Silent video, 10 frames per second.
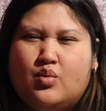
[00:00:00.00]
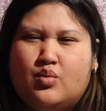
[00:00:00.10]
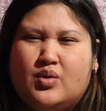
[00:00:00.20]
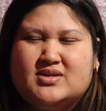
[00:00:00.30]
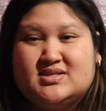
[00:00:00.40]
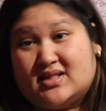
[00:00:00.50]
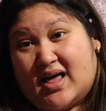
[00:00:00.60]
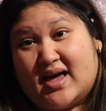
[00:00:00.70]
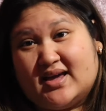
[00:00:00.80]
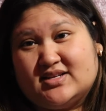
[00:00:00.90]
what it's
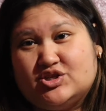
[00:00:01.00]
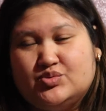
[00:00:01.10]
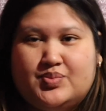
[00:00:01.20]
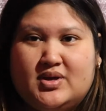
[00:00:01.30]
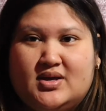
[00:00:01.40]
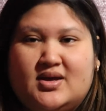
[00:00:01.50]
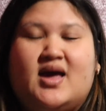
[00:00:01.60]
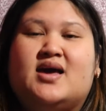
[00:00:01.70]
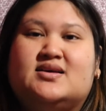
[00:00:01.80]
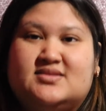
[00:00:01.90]
like to be
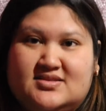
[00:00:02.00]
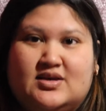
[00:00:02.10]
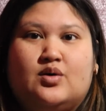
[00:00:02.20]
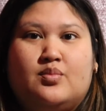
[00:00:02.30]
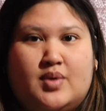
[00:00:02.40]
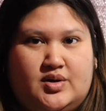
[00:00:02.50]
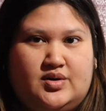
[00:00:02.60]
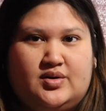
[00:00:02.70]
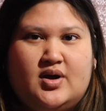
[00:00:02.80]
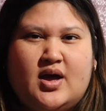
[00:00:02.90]
a single
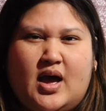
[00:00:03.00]
mother.